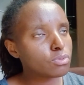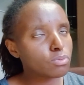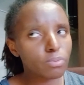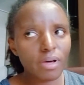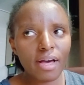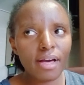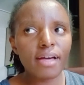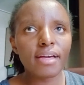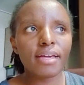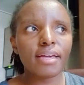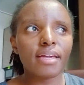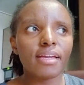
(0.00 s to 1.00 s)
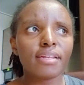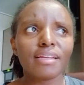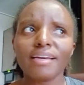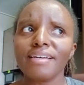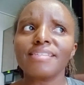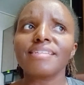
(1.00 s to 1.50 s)
Where in
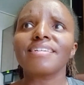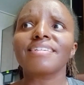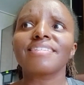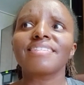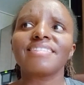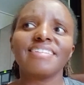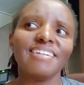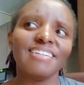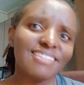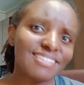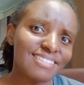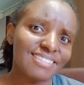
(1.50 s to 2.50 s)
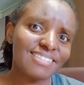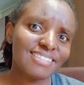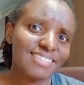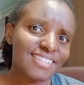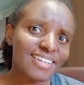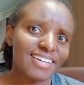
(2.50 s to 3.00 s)
Kazakhstan?
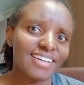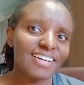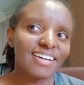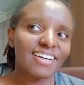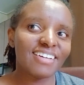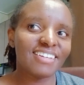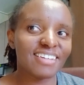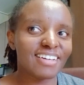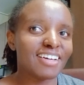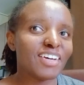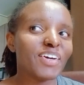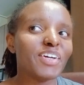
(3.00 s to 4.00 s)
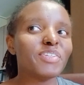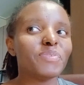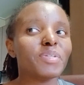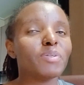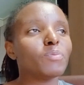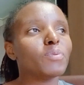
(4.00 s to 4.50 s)
And
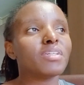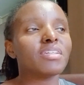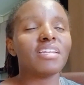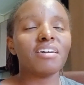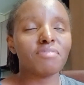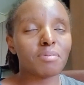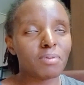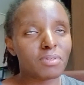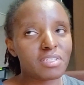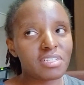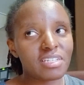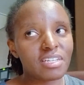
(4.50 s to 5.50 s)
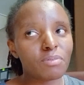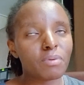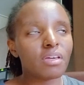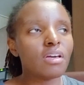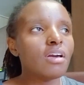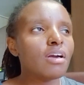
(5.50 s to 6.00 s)
we would laugh about it
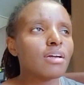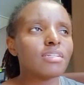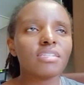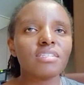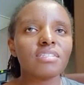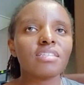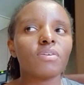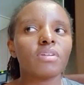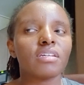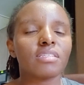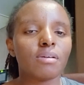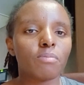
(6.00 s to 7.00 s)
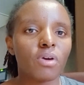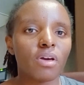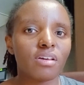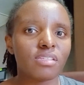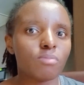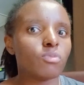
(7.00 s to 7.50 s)
anyway. It doesn't sound like
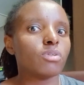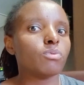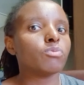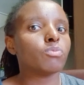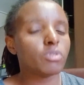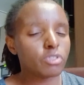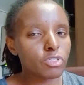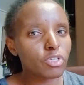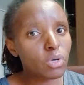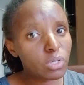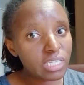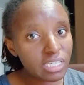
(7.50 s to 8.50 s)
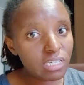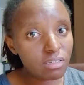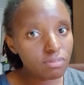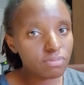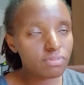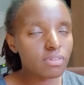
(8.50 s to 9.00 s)
somewhere someone would want to go
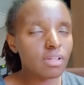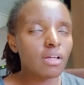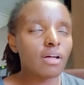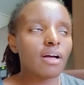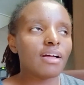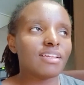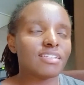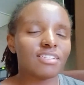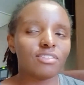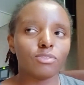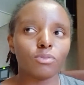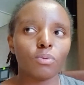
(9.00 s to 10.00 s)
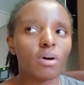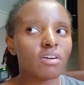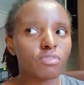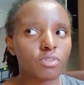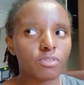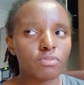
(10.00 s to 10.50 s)
live, let alone work
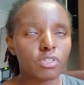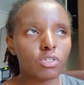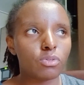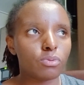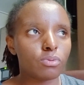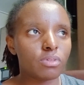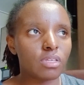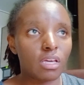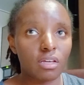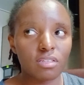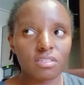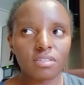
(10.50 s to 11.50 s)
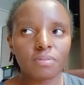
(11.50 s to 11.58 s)
for a few years.